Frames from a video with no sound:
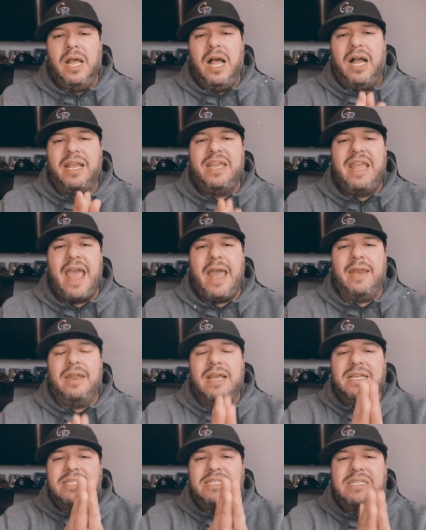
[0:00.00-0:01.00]
Again,
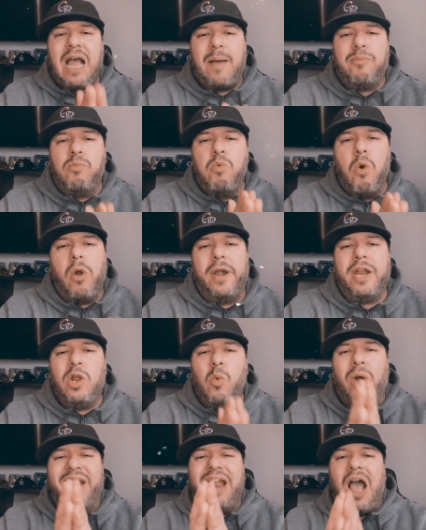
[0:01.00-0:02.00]
stop
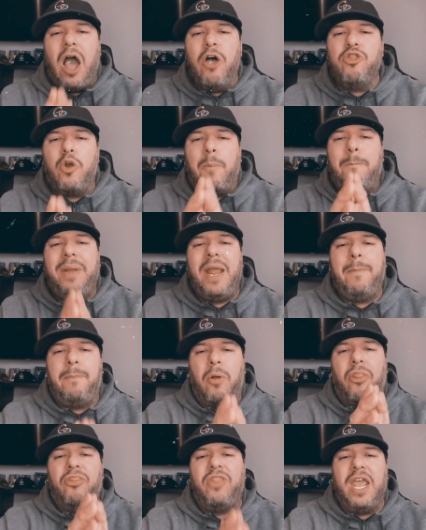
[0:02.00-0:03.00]
worrying what other
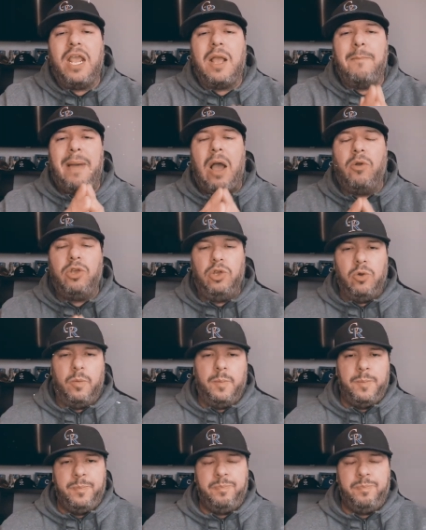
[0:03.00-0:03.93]
people think about you.